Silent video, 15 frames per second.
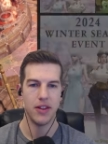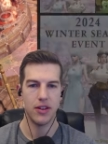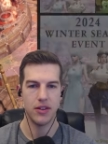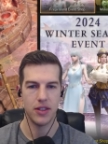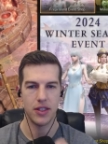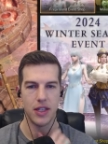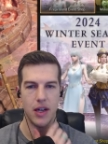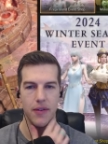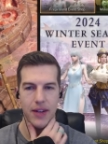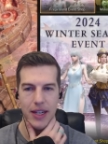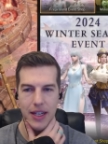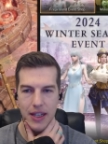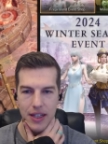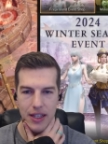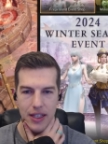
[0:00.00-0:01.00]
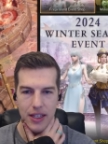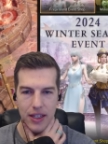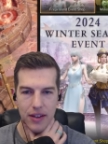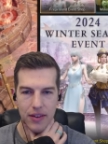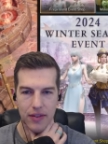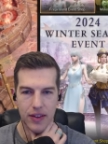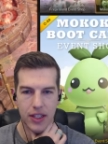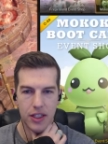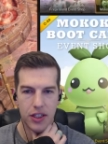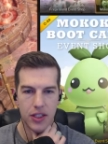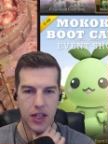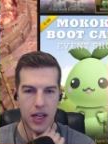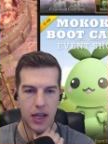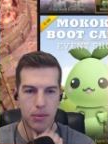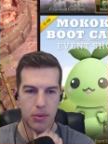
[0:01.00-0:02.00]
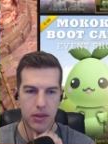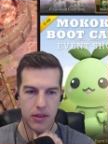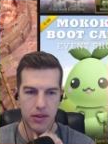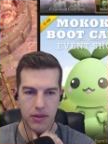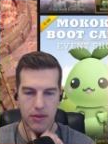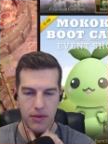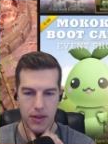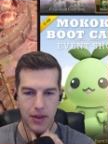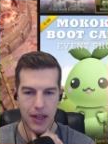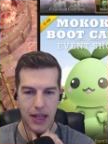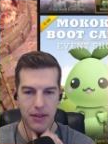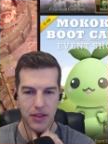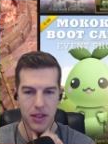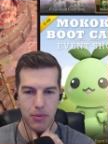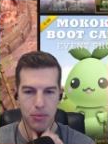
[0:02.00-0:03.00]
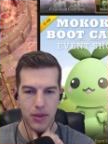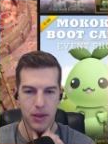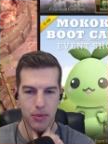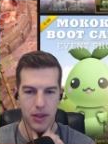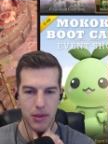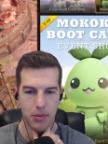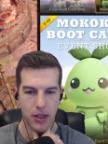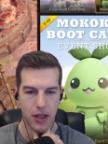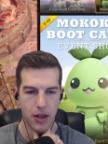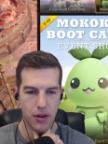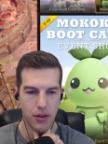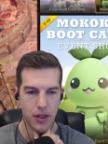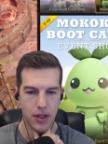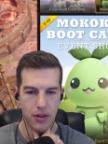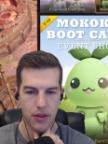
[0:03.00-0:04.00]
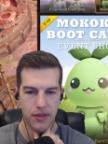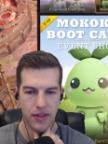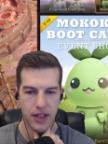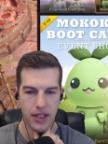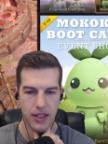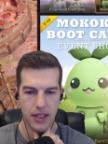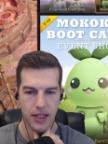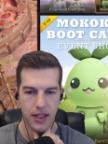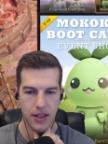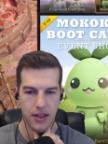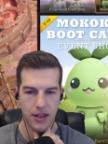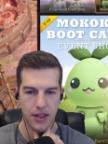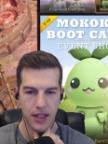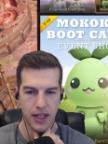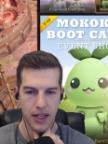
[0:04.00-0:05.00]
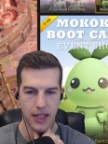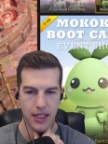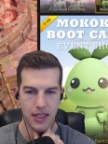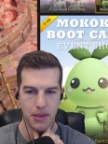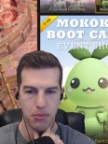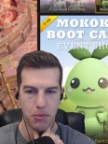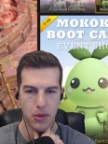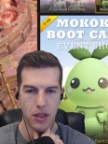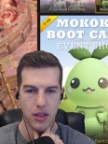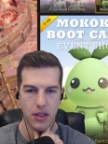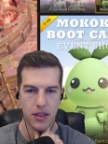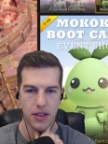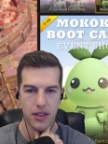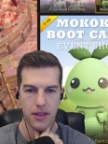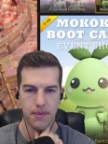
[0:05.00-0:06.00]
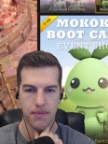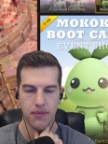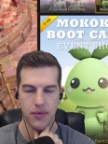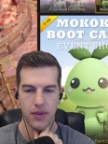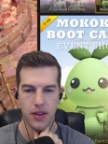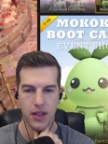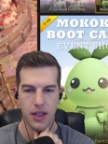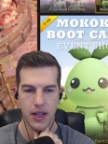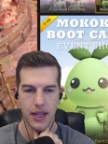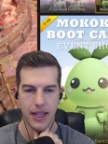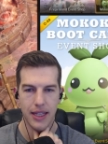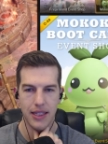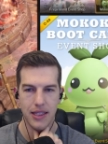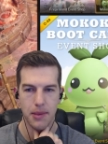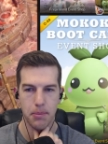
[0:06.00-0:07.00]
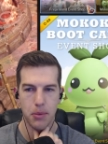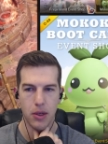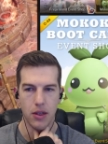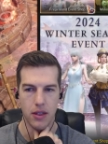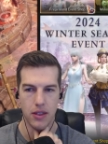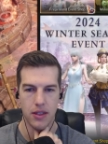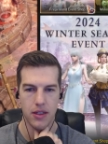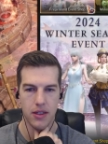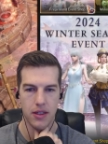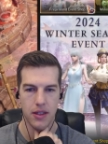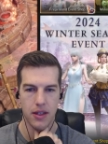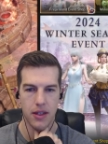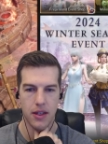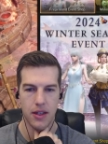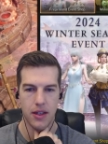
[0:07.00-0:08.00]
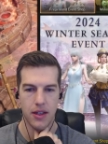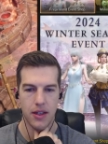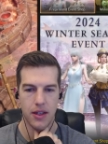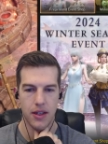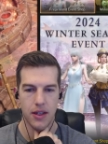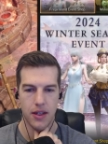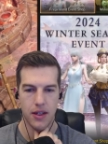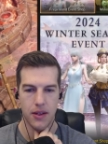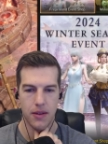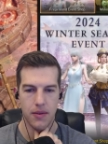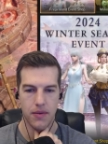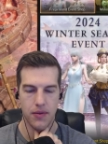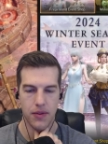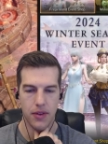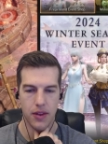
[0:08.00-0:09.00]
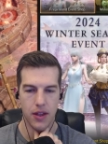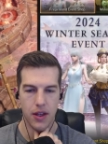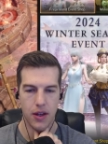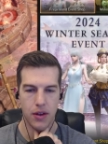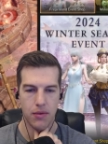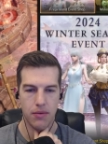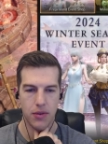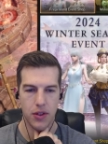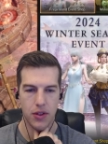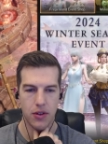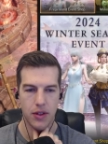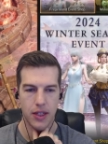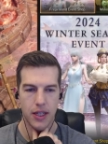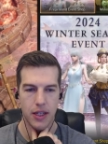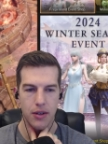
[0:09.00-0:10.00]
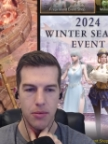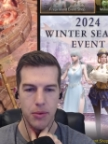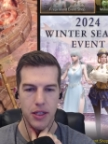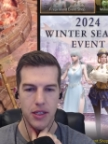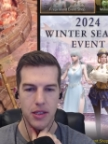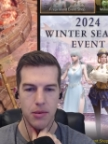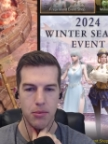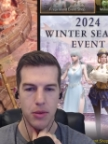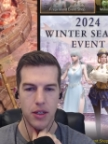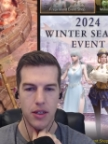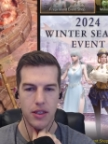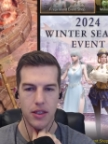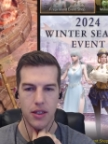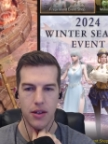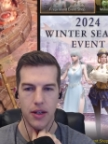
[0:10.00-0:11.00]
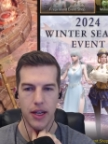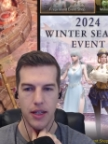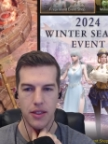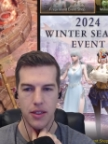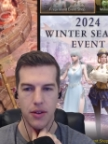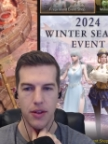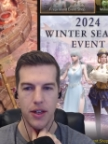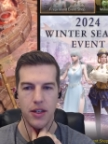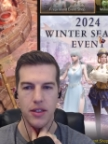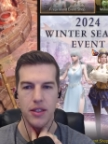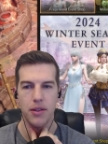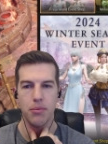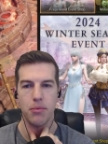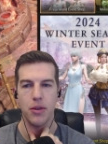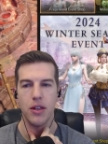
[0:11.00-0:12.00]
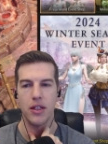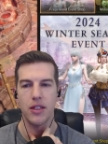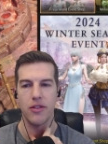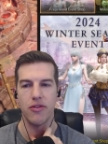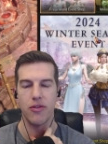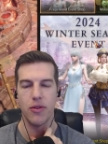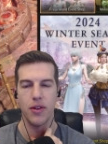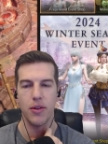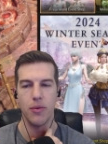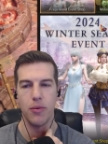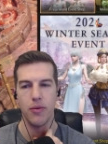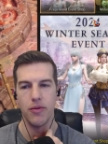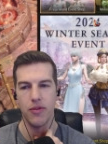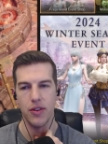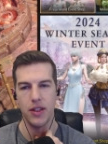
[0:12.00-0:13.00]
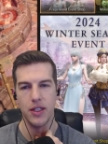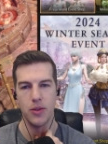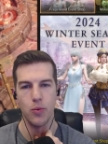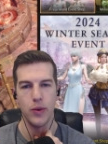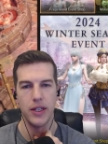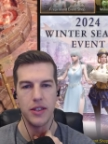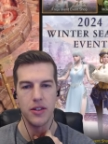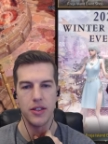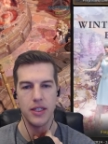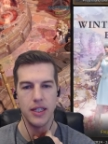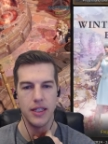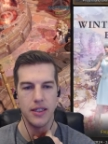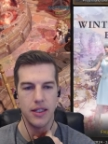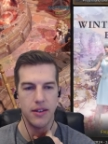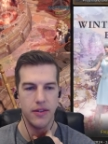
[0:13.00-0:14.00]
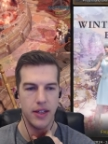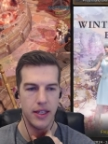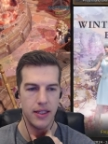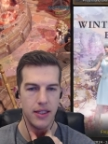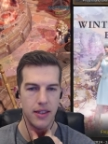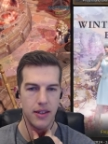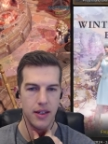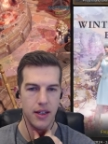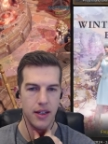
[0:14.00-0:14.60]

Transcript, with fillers: there's some in, in the event shop. Do I have some with the Mokoko event here? Can I get some books? Can I get some books? Nope. Surely there'll be some books. Okay, so there are some books for the for this winter season event.